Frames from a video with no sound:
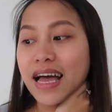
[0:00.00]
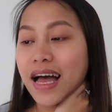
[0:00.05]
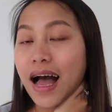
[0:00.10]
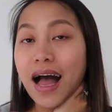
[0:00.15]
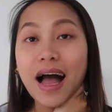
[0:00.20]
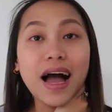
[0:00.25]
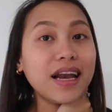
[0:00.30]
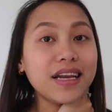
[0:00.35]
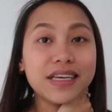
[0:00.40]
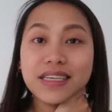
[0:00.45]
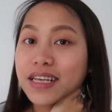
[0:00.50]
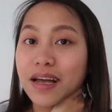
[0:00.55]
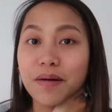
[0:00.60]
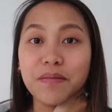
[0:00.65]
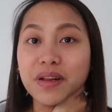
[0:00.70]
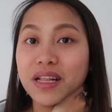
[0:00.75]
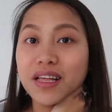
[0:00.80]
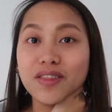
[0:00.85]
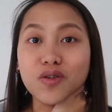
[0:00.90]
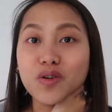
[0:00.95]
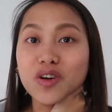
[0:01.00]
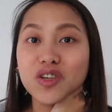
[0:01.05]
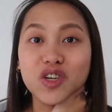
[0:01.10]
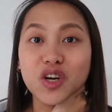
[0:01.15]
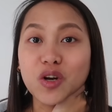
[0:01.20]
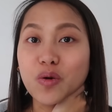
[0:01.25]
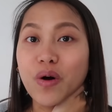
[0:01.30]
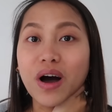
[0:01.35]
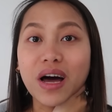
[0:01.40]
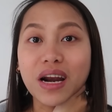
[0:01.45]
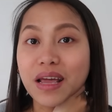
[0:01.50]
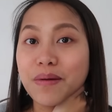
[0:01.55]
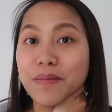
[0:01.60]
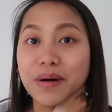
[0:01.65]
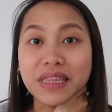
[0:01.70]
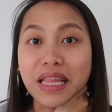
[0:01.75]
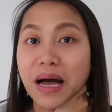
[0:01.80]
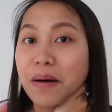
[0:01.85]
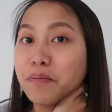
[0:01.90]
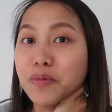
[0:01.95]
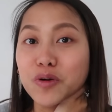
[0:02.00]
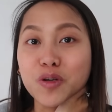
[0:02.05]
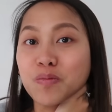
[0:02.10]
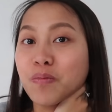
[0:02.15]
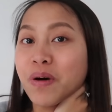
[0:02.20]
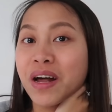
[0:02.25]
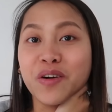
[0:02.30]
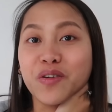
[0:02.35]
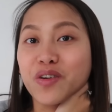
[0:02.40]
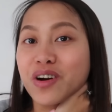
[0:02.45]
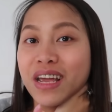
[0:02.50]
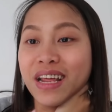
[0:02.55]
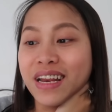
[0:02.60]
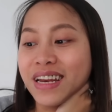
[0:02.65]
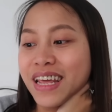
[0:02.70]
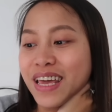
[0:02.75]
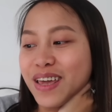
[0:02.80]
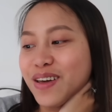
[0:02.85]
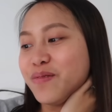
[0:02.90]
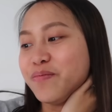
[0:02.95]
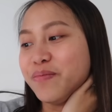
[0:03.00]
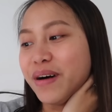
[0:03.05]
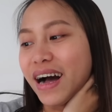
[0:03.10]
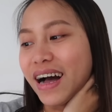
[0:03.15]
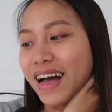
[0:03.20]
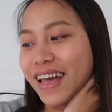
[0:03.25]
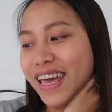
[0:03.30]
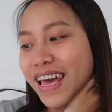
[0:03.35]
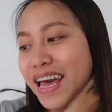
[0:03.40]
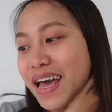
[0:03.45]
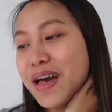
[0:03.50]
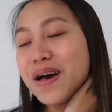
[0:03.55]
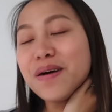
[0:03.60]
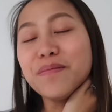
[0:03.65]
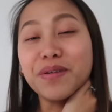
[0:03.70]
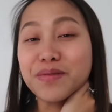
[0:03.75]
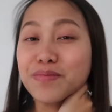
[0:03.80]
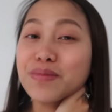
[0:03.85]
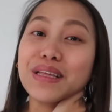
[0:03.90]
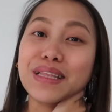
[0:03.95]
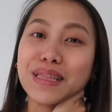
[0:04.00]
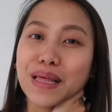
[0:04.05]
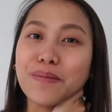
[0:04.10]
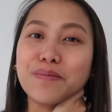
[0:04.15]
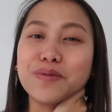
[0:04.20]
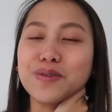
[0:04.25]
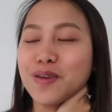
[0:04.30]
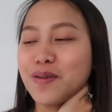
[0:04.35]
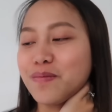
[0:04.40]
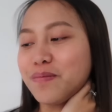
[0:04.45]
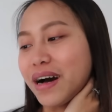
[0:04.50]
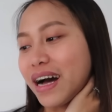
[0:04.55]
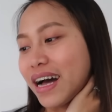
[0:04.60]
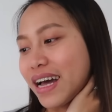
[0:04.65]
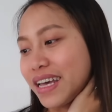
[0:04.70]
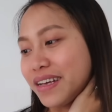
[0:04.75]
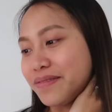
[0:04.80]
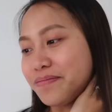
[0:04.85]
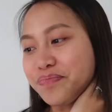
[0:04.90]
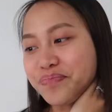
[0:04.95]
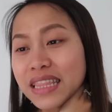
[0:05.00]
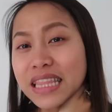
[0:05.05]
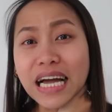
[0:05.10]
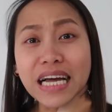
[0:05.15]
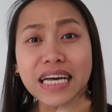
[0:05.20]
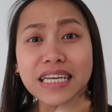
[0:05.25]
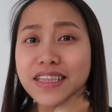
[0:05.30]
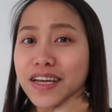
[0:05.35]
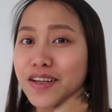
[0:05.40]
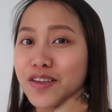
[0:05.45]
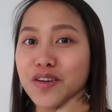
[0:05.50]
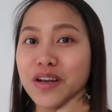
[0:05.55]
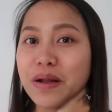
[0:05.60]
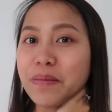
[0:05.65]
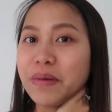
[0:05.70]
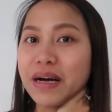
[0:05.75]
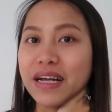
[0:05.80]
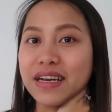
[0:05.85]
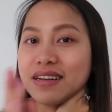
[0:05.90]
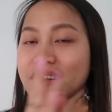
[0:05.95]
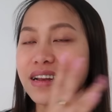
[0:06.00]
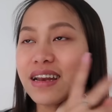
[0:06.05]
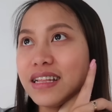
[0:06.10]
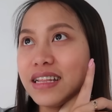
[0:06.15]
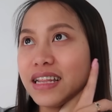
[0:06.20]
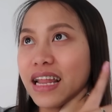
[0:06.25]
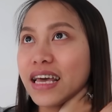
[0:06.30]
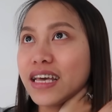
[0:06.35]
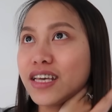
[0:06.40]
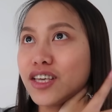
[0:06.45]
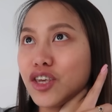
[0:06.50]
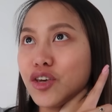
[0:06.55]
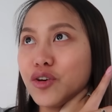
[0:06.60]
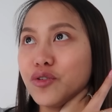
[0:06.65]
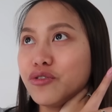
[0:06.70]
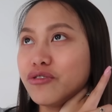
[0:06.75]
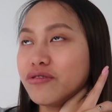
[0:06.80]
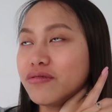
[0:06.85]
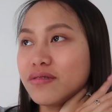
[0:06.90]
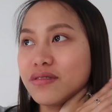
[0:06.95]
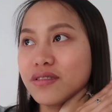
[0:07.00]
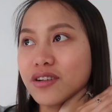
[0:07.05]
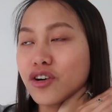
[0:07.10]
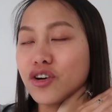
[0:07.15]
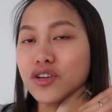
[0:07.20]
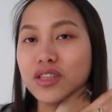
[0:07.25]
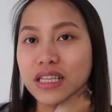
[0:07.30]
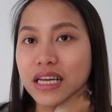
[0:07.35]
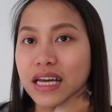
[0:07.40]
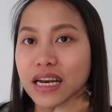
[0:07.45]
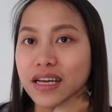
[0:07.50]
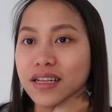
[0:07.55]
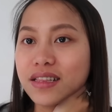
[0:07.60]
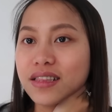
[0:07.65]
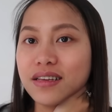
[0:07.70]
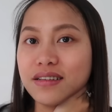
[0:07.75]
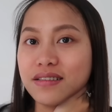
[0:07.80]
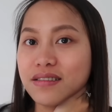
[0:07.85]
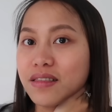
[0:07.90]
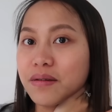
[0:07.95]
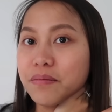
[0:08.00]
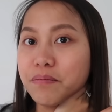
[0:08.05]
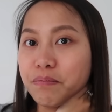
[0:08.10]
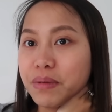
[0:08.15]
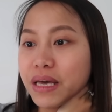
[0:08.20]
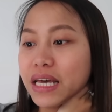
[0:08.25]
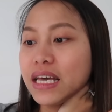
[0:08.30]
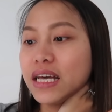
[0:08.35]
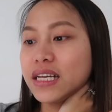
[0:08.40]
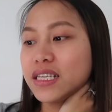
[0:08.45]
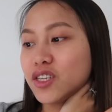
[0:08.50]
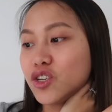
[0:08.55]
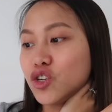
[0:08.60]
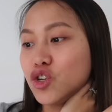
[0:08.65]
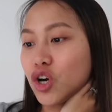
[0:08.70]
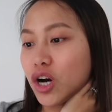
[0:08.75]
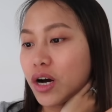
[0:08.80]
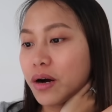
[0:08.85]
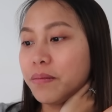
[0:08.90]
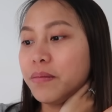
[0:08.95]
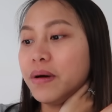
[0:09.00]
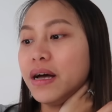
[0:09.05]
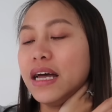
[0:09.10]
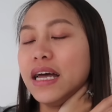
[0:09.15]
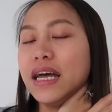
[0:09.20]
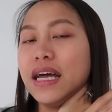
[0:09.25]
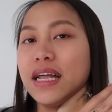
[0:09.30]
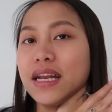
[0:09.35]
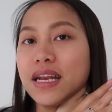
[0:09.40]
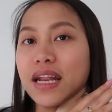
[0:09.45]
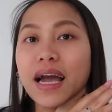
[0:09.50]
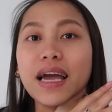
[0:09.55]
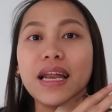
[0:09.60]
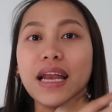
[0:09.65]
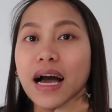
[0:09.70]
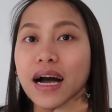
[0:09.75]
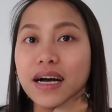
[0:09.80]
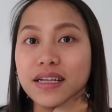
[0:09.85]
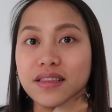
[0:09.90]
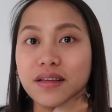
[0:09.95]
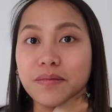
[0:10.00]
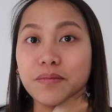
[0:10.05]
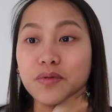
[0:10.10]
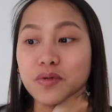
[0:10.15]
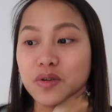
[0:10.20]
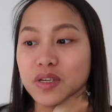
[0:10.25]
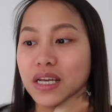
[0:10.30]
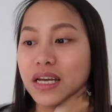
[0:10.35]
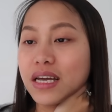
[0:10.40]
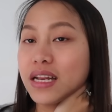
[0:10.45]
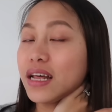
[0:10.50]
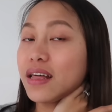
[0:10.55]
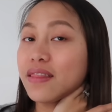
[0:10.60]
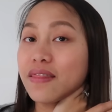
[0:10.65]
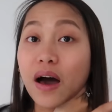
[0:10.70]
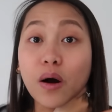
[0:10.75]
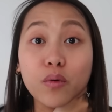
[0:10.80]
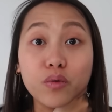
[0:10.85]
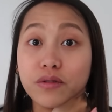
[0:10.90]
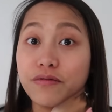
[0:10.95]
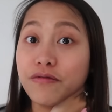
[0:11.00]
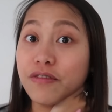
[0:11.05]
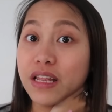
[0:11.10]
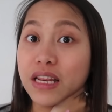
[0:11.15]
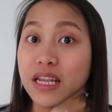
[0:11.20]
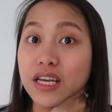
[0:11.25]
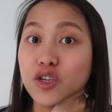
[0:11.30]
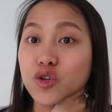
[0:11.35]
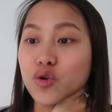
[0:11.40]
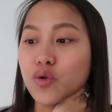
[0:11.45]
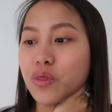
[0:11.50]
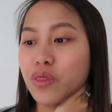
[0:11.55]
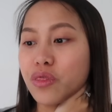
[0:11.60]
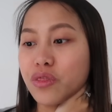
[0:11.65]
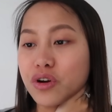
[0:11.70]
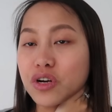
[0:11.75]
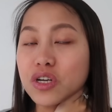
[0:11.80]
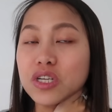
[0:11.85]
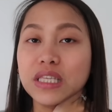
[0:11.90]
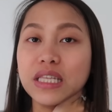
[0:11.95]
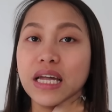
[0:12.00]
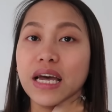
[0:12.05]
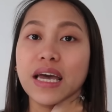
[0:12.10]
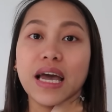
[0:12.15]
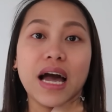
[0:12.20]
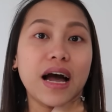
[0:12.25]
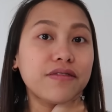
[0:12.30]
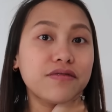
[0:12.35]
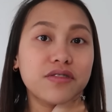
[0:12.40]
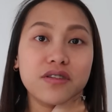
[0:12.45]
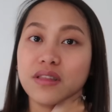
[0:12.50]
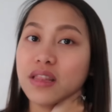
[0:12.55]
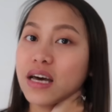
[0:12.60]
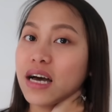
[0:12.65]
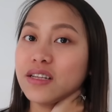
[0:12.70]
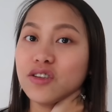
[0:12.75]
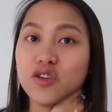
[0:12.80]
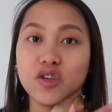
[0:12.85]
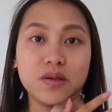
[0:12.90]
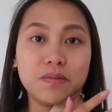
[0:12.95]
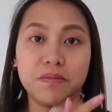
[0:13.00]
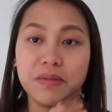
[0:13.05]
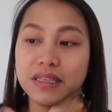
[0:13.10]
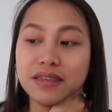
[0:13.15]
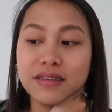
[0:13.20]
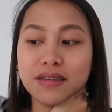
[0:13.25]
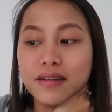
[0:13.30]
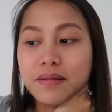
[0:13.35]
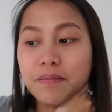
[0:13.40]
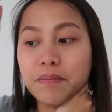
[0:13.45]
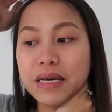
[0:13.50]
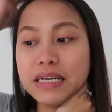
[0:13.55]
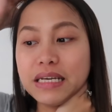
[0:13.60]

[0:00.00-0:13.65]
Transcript: Aalis kami dito ng January, matapos man or hindi yung bahay. But matatapos yung bahay. Nakita nyo naman, like yung concrete is the biggest job na kailangan tapusin. And that will finish on Thursday. After that, just bits and